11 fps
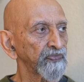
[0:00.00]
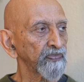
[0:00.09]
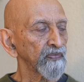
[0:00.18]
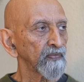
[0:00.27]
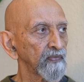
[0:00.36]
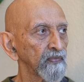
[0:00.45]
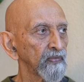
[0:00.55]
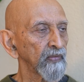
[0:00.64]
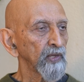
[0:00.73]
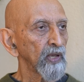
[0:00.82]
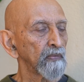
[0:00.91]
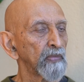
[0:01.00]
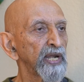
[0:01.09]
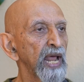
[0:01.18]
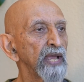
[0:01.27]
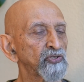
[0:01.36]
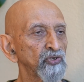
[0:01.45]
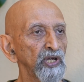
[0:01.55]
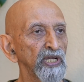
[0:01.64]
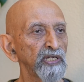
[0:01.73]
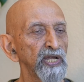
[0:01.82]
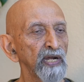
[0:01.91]
But I saw
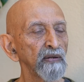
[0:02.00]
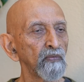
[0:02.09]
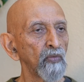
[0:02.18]
it done